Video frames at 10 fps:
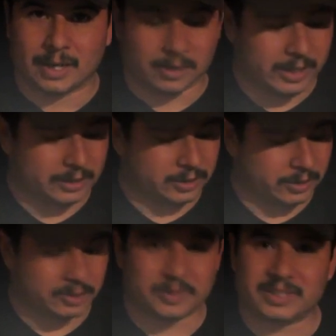I'll go ahead and
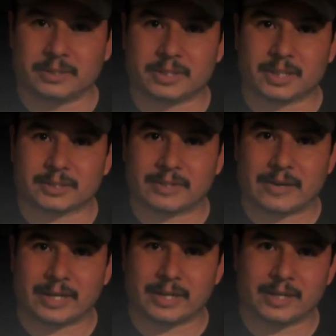show you some still shots of
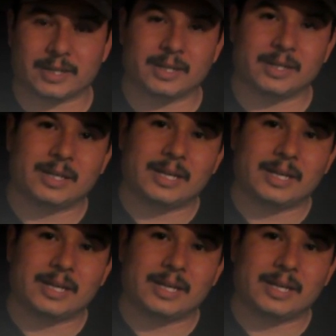how I did it.